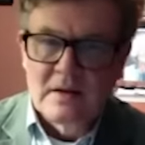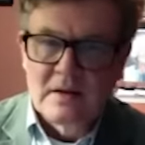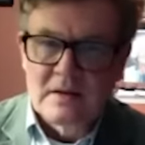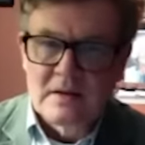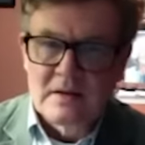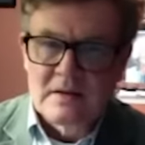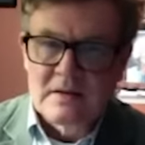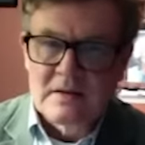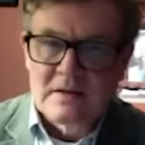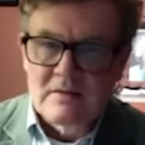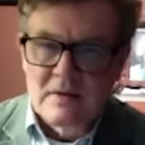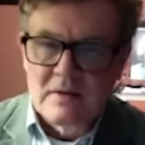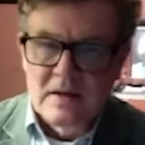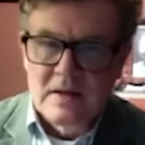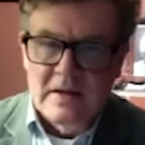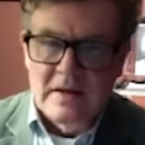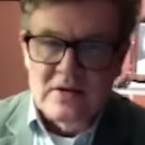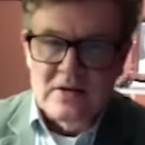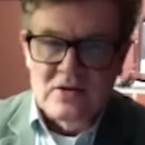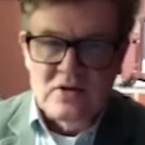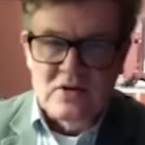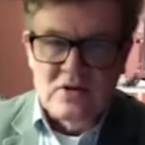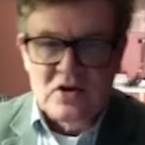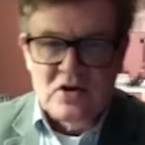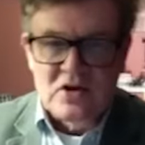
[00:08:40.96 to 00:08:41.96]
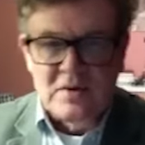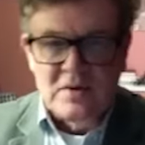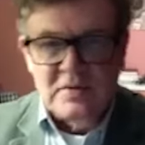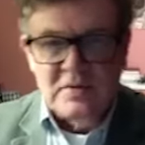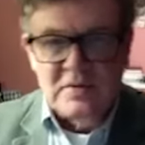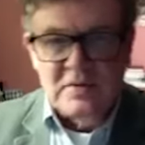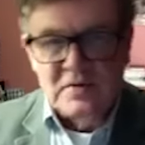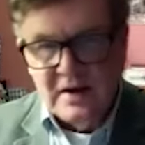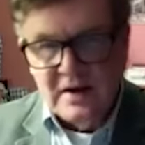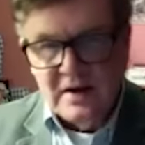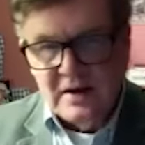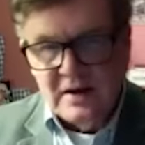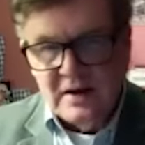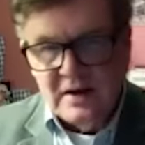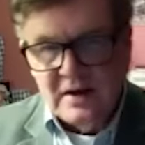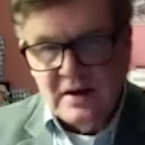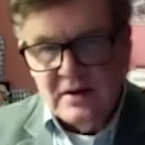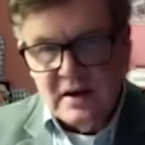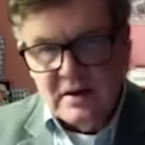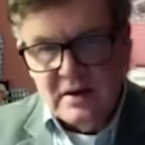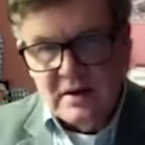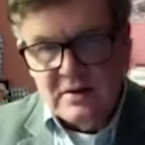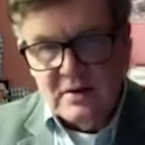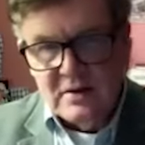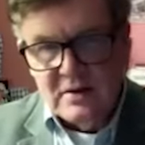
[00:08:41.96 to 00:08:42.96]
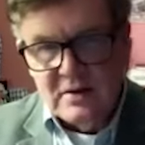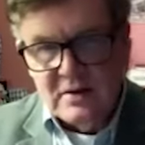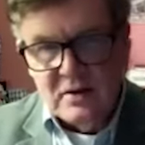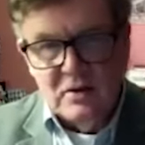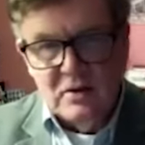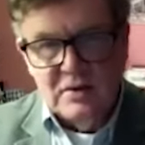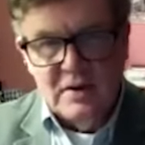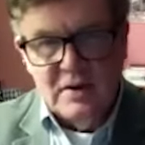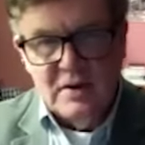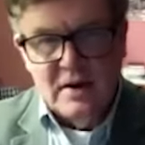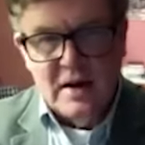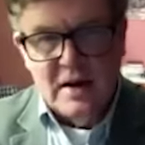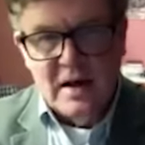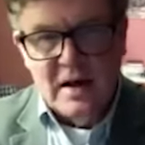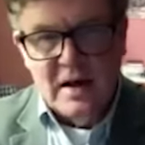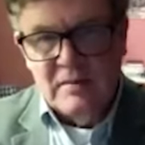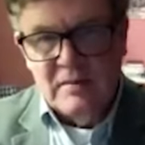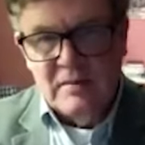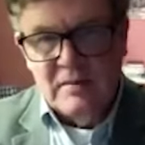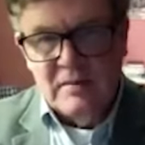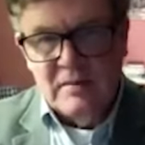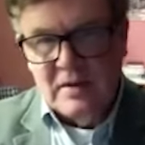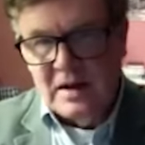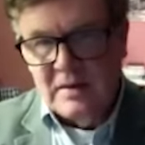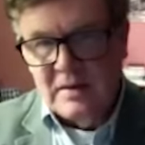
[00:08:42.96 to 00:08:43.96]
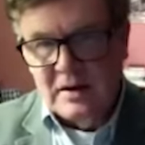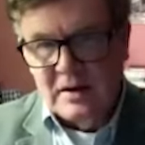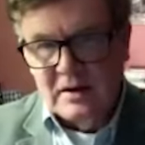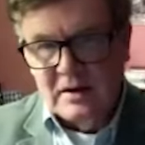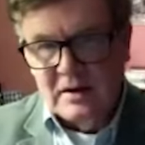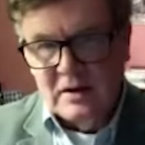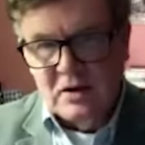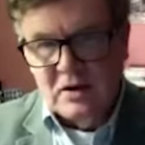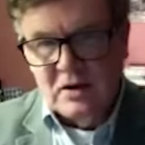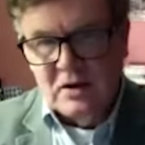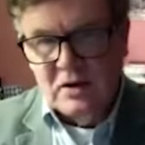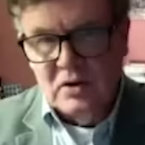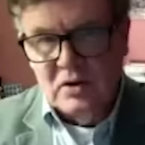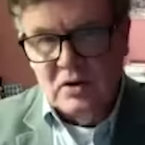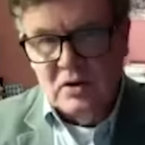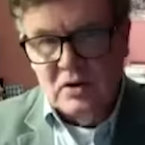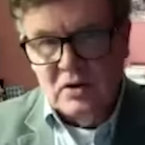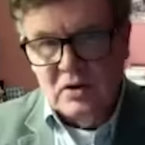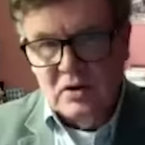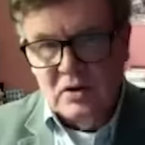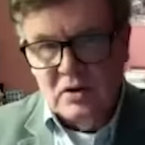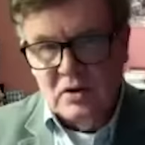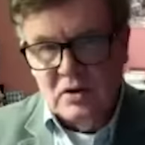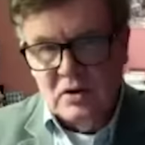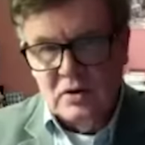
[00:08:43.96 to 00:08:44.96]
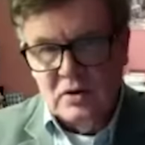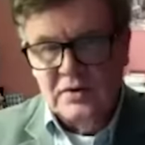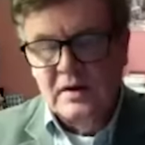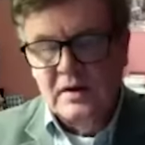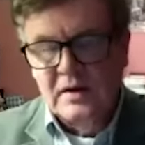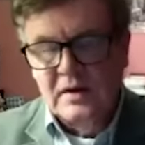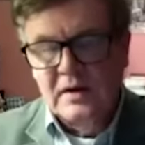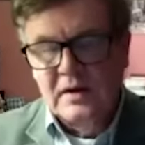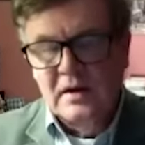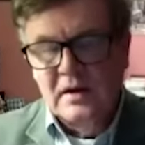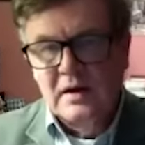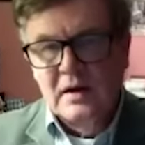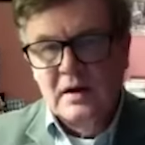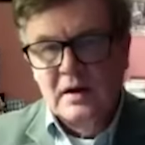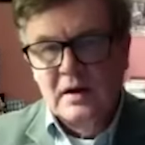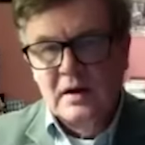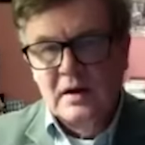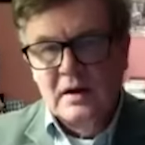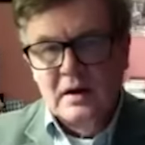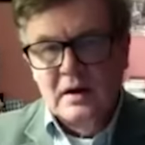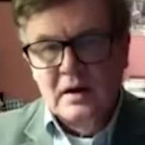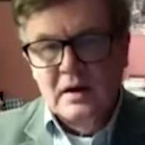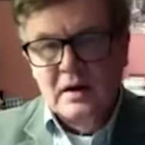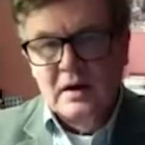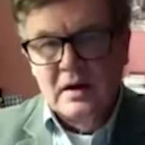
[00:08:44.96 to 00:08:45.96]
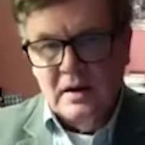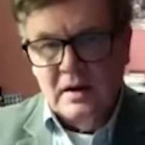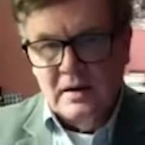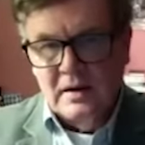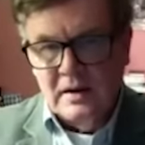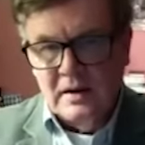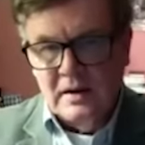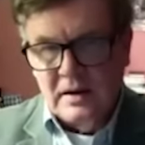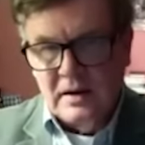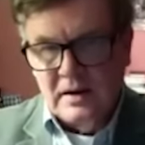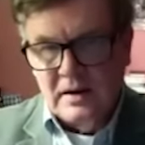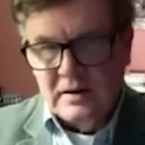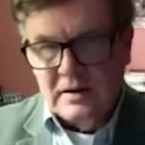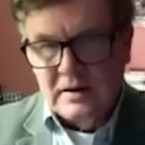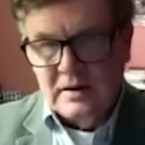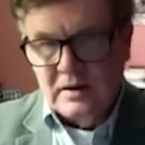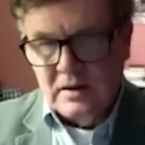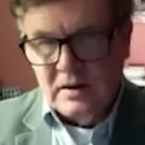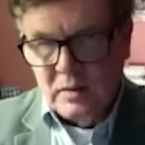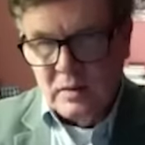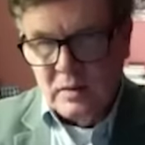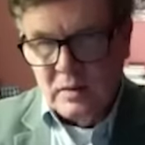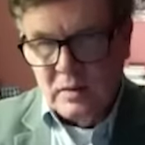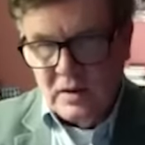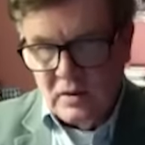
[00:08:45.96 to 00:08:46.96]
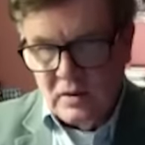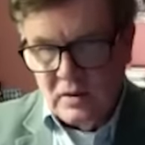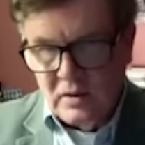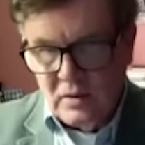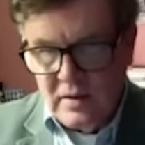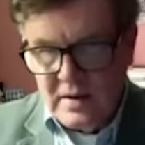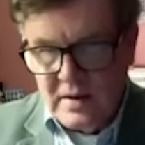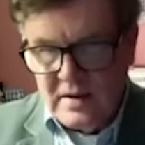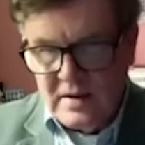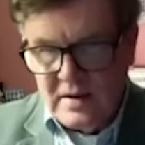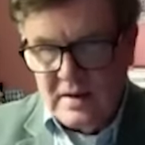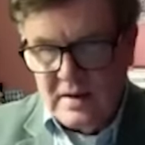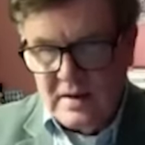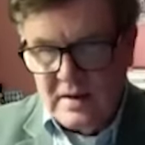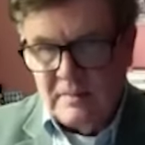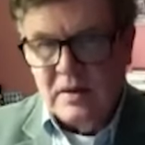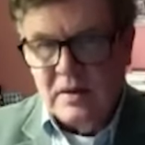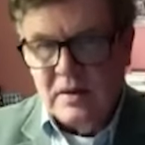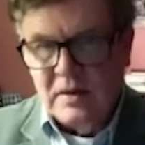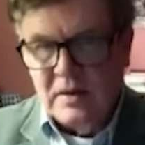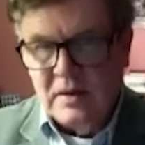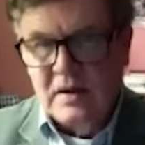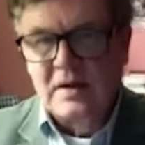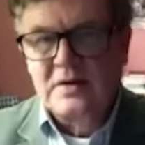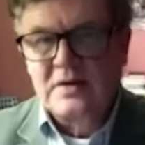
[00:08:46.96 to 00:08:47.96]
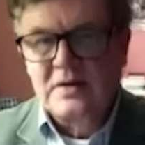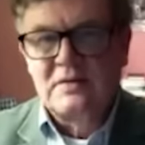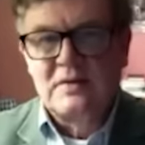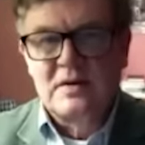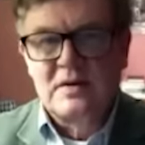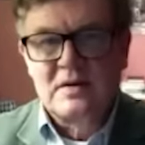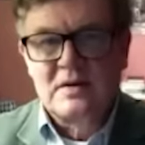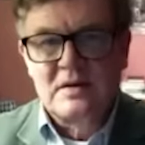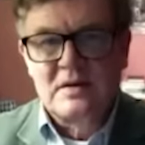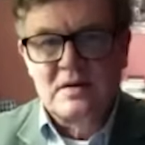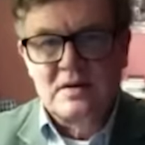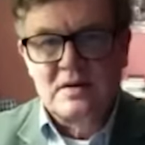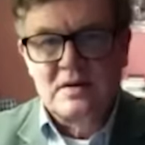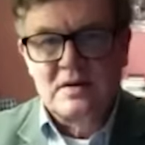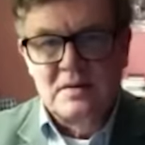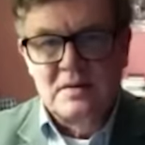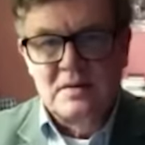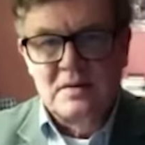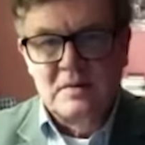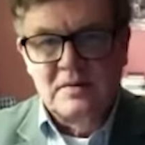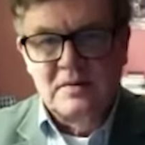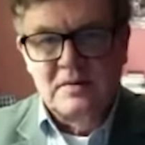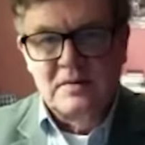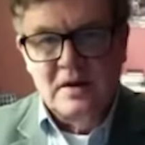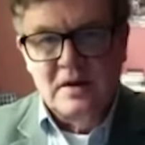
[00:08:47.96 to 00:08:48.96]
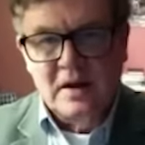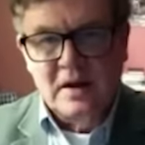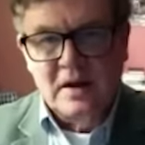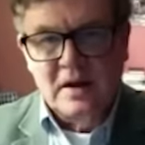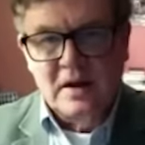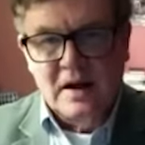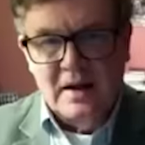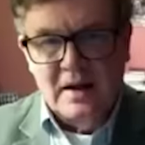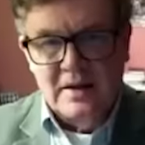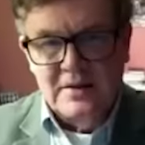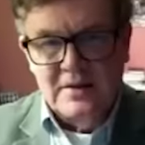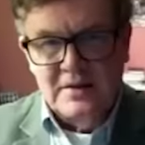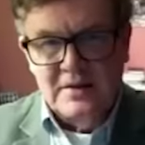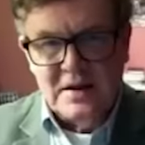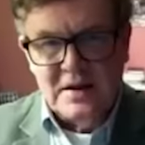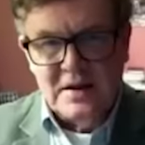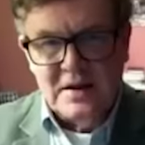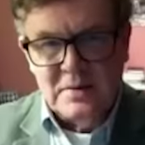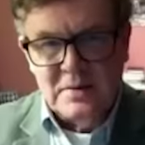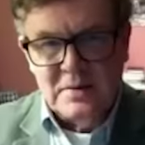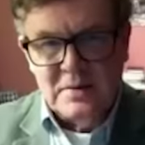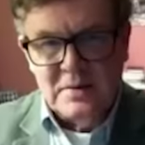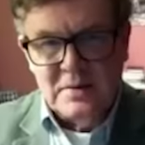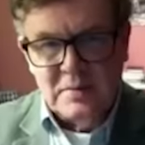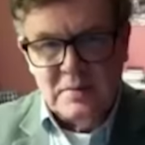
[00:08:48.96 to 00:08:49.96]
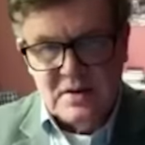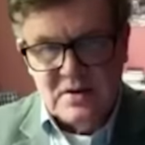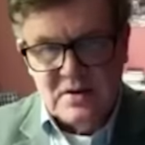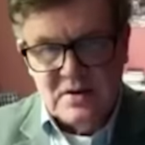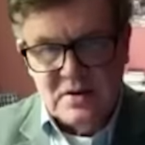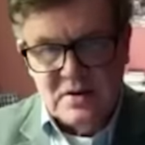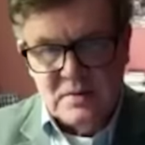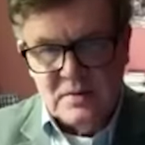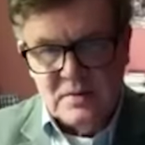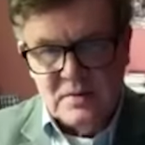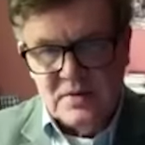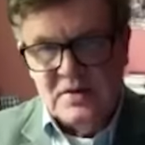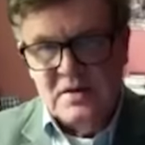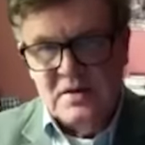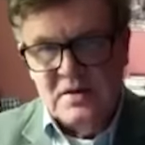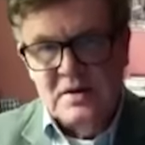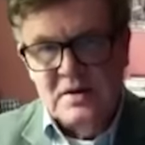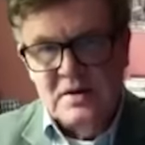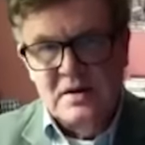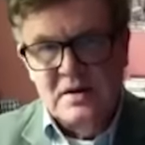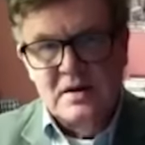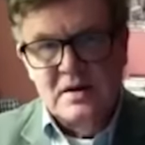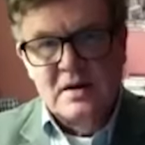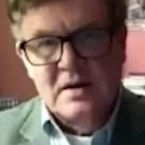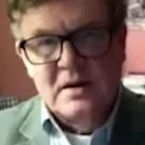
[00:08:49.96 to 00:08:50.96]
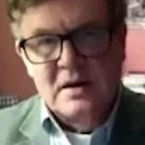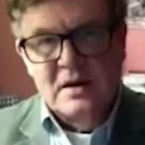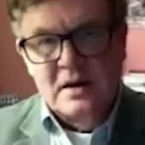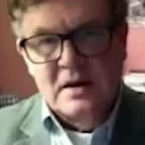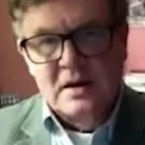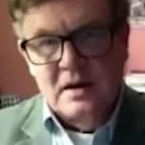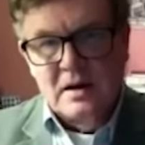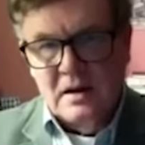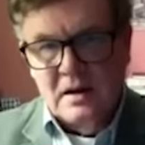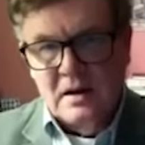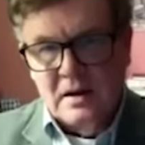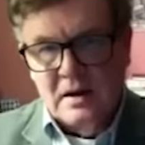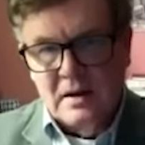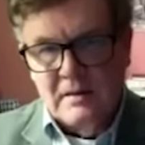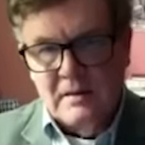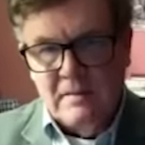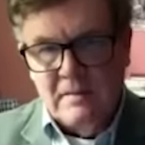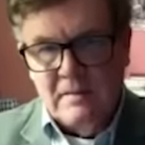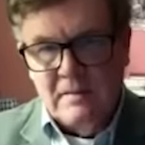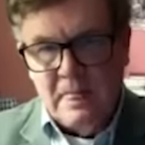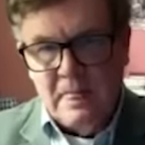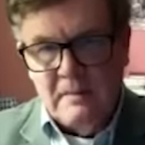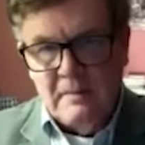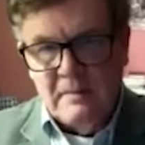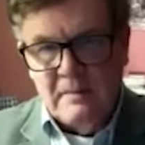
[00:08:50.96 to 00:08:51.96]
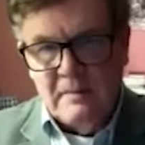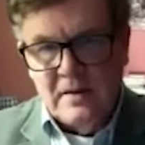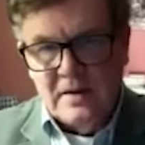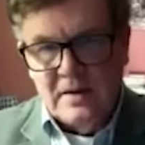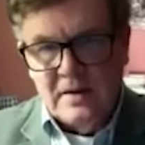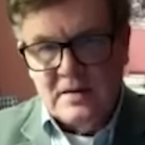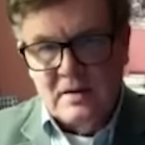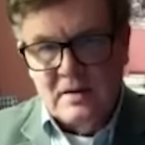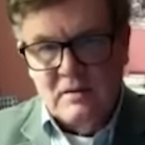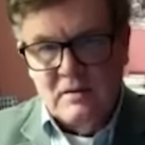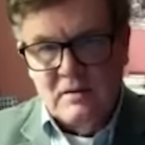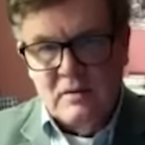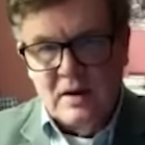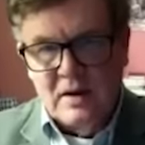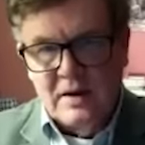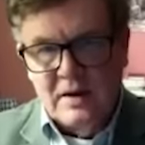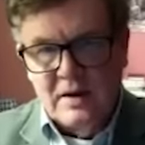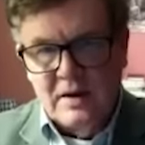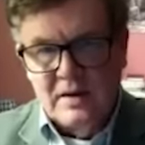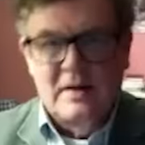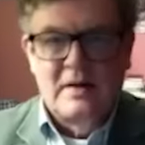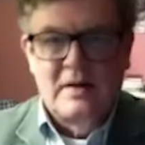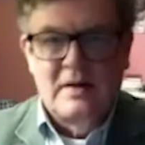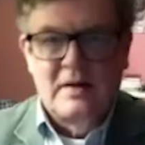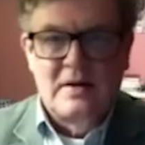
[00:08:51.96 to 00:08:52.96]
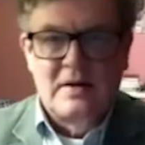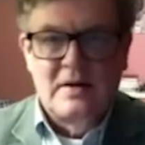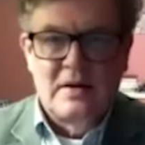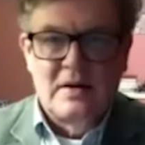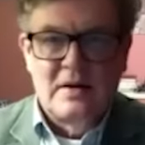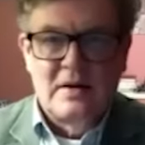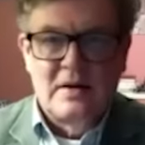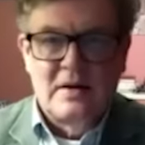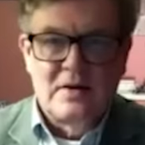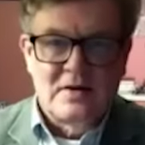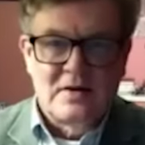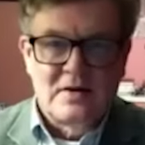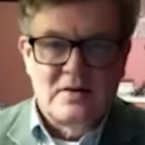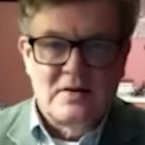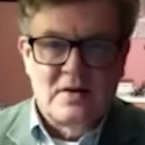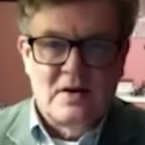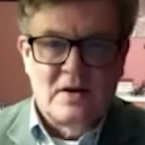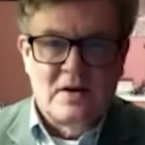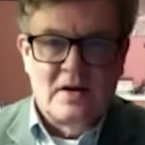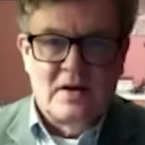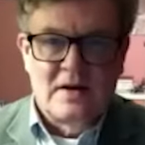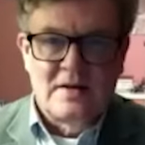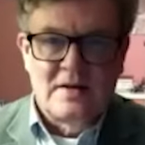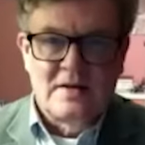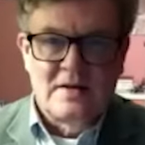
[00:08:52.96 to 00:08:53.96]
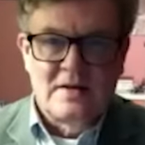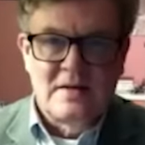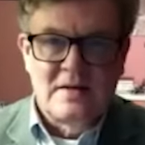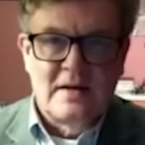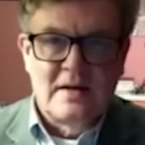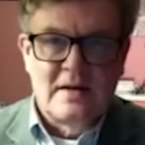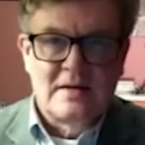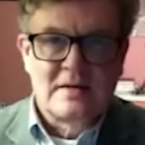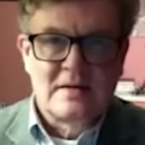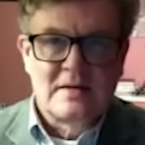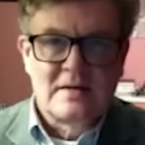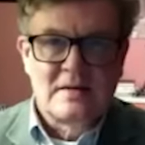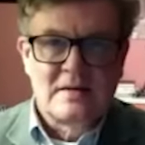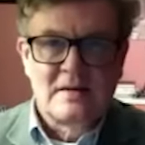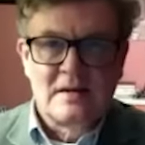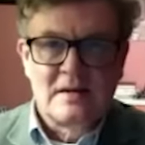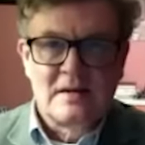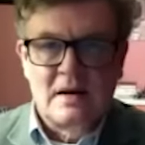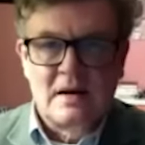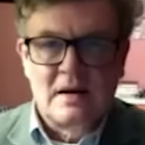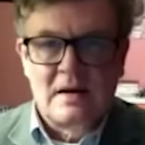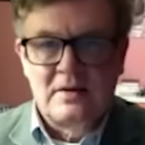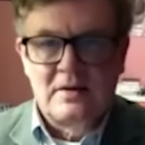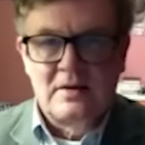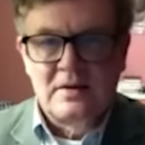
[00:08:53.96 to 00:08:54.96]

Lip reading: these relationships via the so-called Abrahamic Accords and were already part of a system of client despotisms run in the interests of the United States